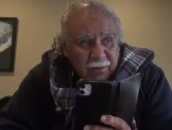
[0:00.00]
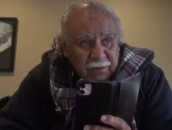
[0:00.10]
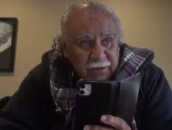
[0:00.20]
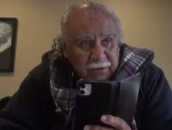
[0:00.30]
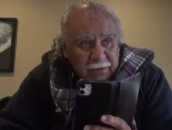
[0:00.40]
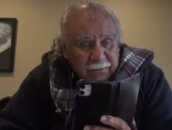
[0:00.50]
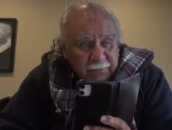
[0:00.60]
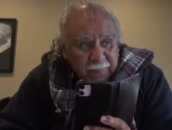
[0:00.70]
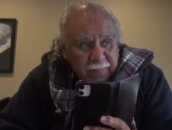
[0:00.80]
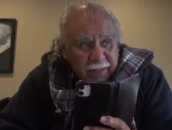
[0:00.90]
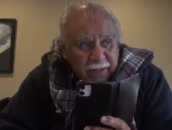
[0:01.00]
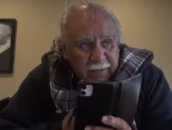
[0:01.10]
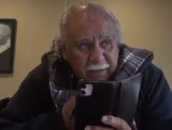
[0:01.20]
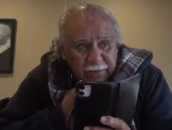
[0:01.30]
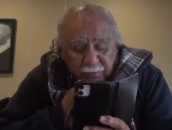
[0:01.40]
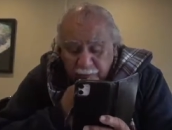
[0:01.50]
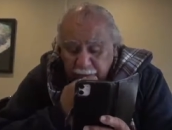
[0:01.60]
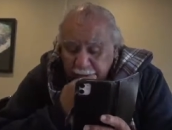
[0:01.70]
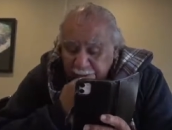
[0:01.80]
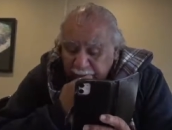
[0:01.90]
The I, I don't
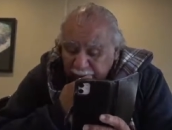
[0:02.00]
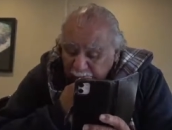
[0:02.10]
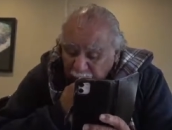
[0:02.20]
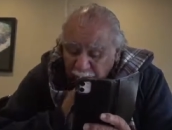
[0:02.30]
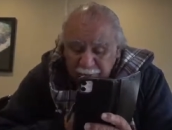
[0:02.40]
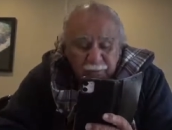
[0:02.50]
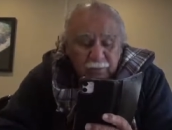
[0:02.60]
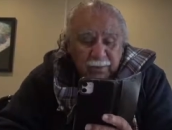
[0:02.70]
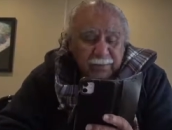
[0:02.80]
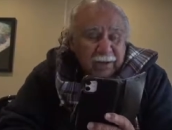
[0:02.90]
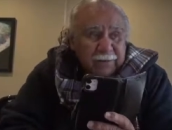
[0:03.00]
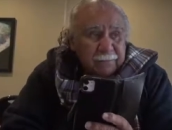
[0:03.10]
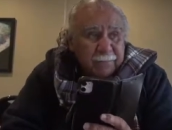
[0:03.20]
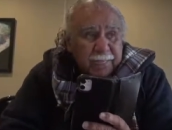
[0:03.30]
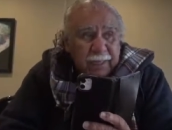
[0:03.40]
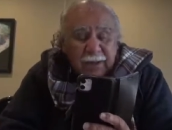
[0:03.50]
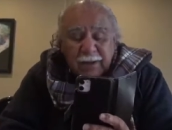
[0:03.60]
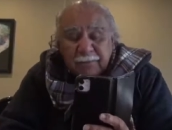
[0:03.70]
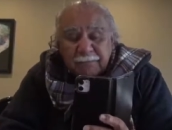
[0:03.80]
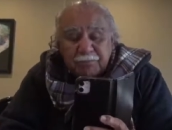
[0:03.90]
want to talk about
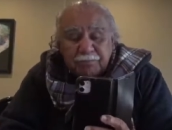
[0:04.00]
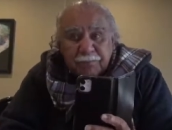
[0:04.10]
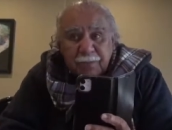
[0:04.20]
um,